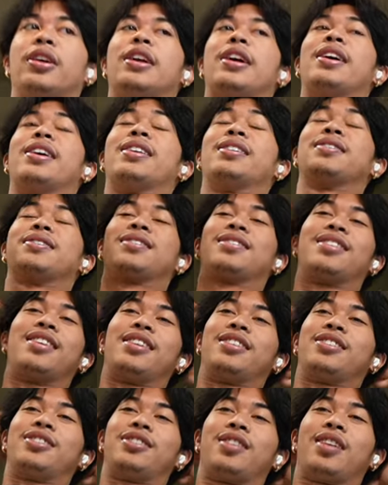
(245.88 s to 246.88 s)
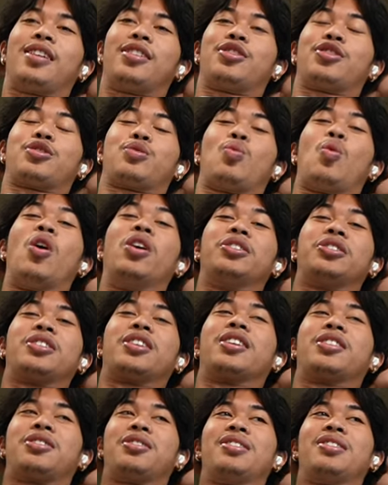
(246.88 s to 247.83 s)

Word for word: enhanced, they, they just want to get